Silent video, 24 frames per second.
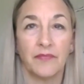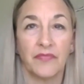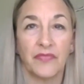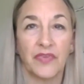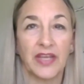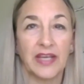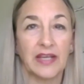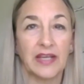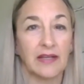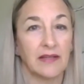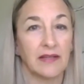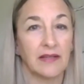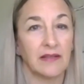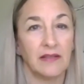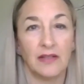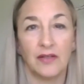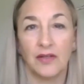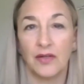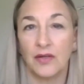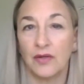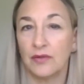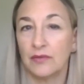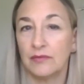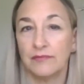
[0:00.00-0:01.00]
like, you
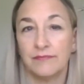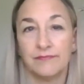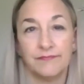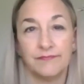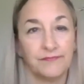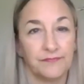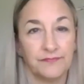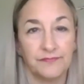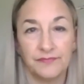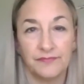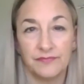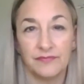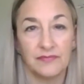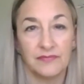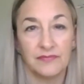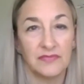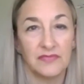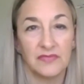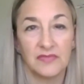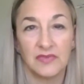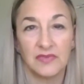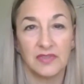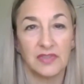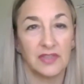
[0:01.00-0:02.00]
know,
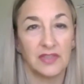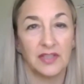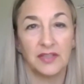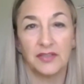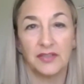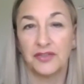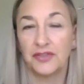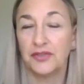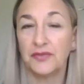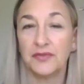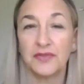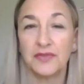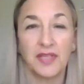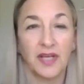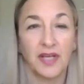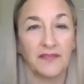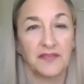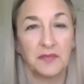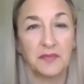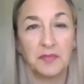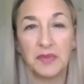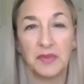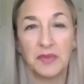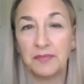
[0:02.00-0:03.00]
the shoes have
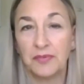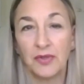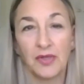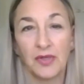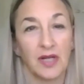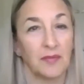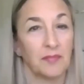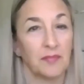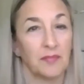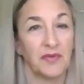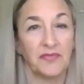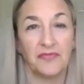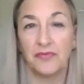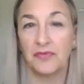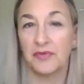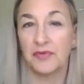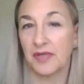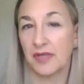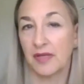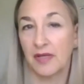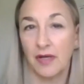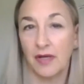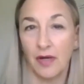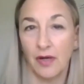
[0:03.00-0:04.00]
to be put on before
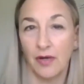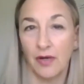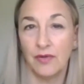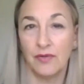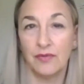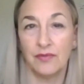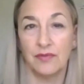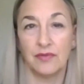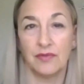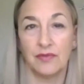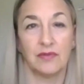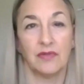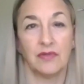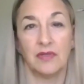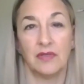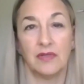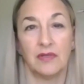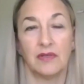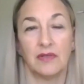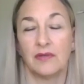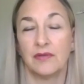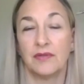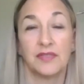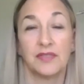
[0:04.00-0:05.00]
the coat
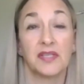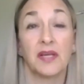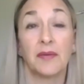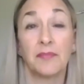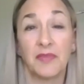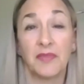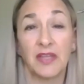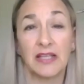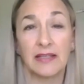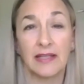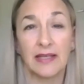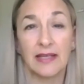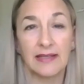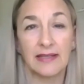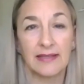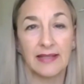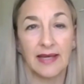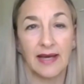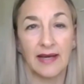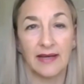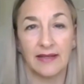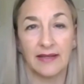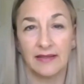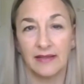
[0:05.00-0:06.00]
or something like
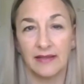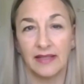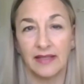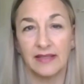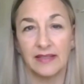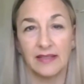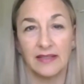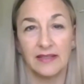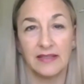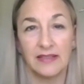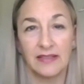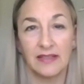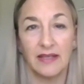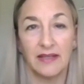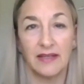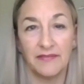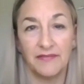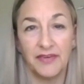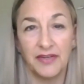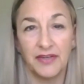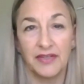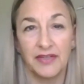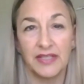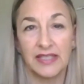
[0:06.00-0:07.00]
that, like in a
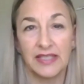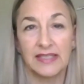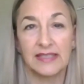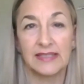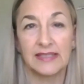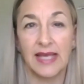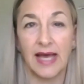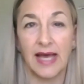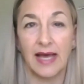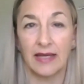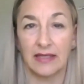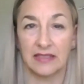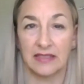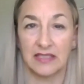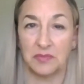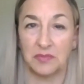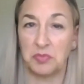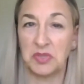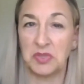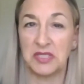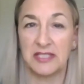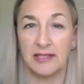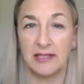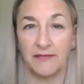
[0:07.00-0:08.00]
very exact,
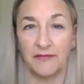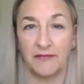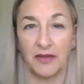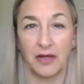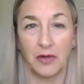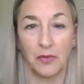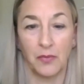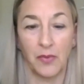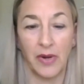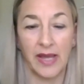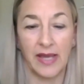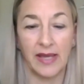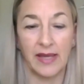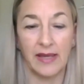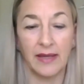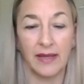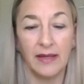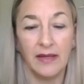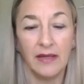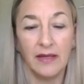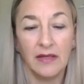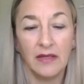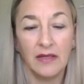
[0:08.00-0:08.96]
specific way.